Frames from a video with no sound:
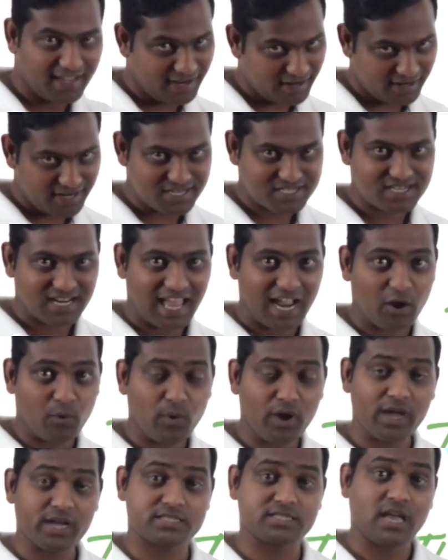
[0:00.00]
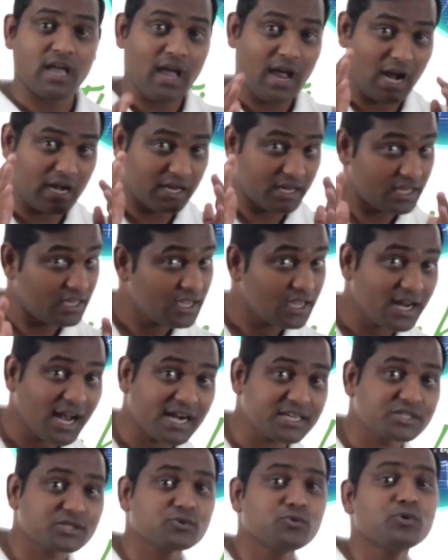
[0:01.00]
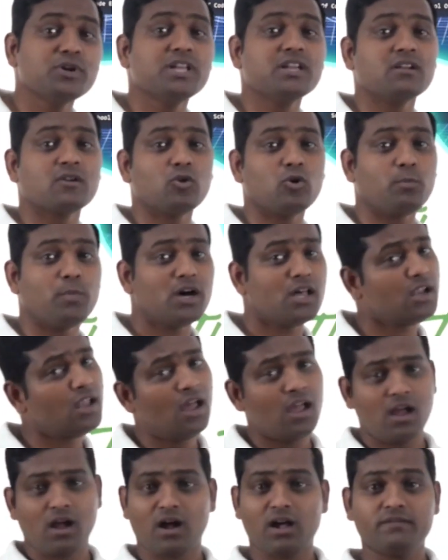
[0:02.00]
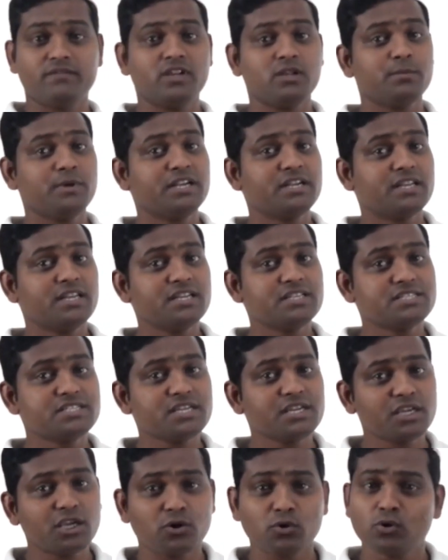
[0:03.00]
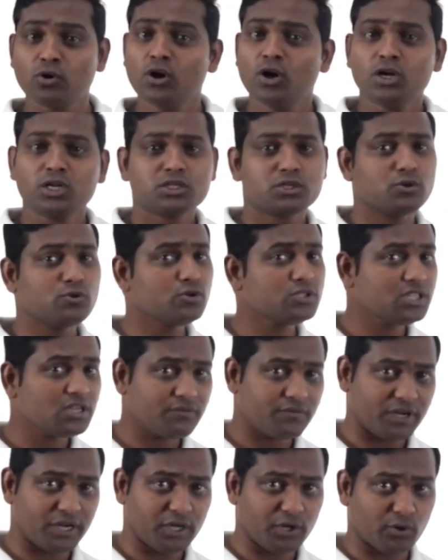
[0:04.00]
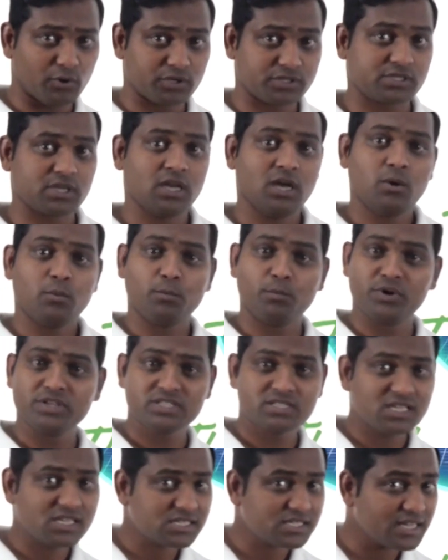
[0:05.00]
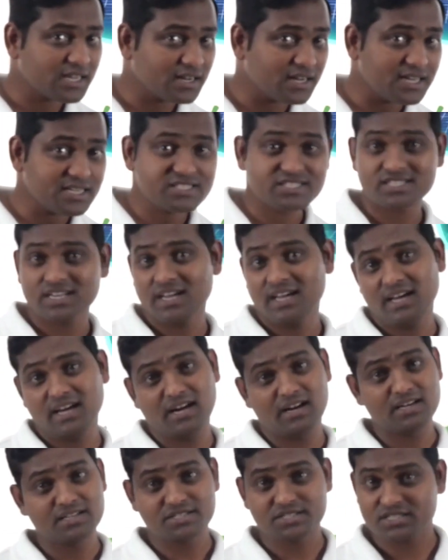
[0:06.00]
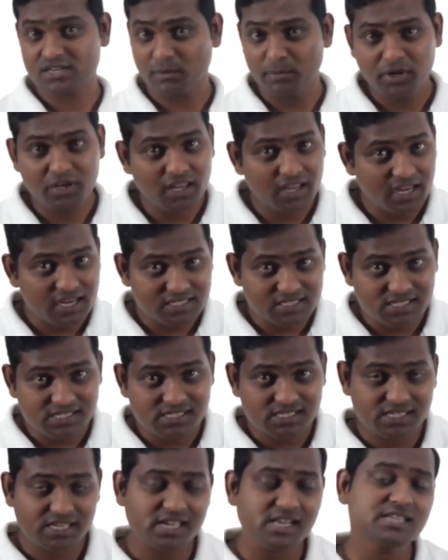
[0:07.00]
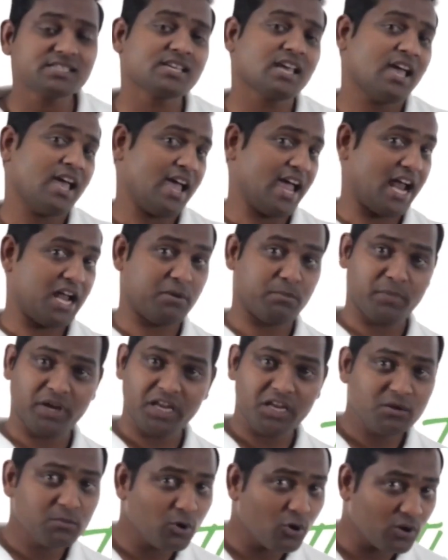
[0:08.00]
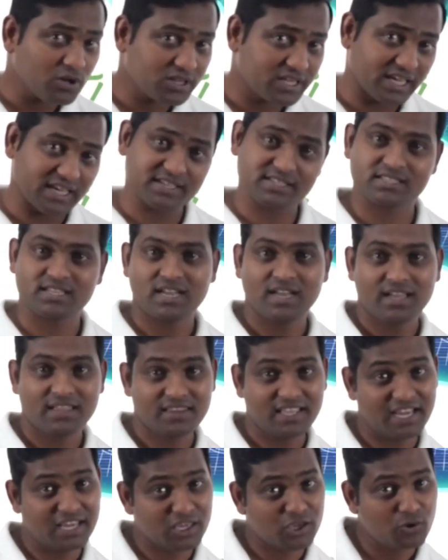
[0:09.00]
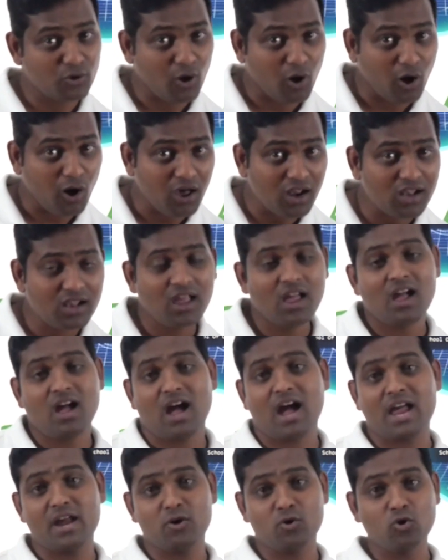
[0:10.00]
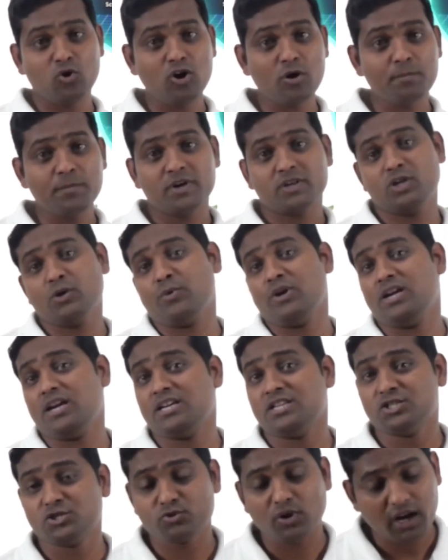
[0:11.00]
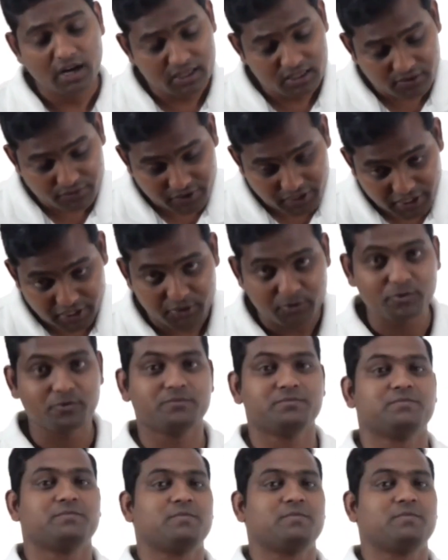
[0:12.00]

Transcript: English language. And here at Scodeen Global, I will be teaching you through the videos business English, English communication skills, and many more things. Thank you all. I hope you will enjoy the video.